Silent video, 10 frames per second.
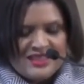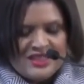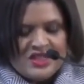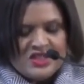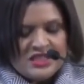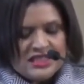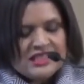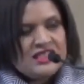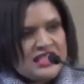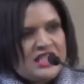She did
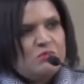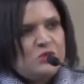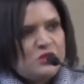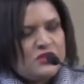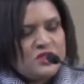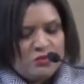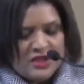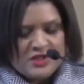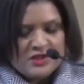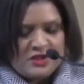indeed move to
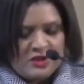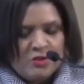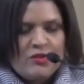Windsor,